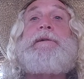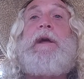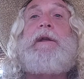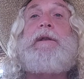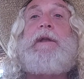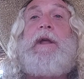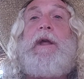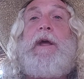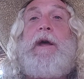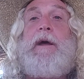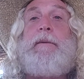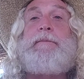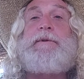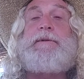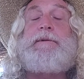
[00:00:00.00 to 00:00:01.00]

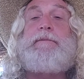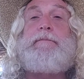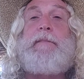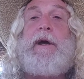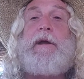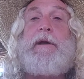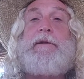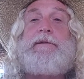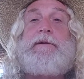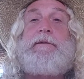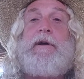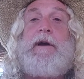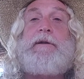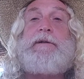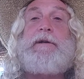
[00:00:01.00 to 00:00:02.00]
ATMs? My
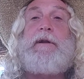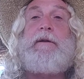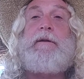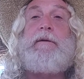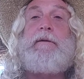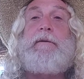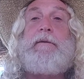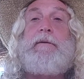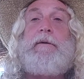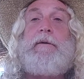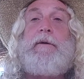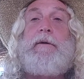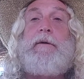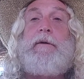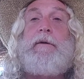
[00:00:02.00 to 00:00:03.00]
construction.
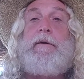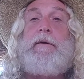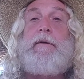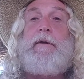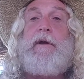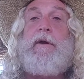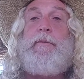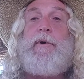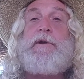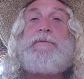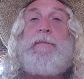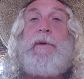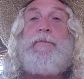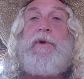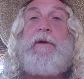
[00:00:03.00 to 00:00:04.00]
You can watch
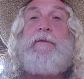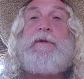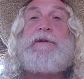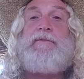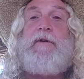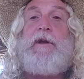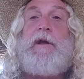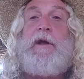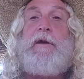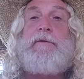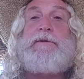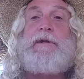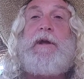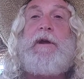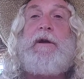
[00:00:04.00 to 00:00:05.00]
my previous
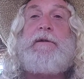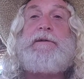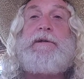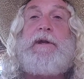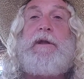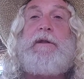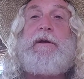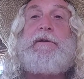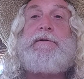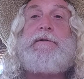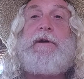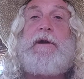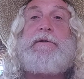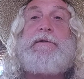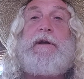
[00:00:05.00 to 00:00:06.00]
videos here, see the
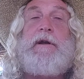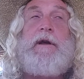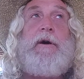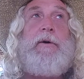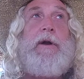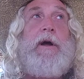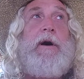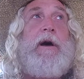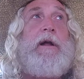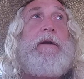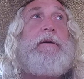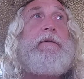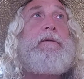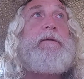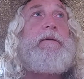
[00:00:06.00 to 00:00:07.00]
construction going
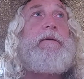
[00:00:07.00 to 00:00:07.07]
on.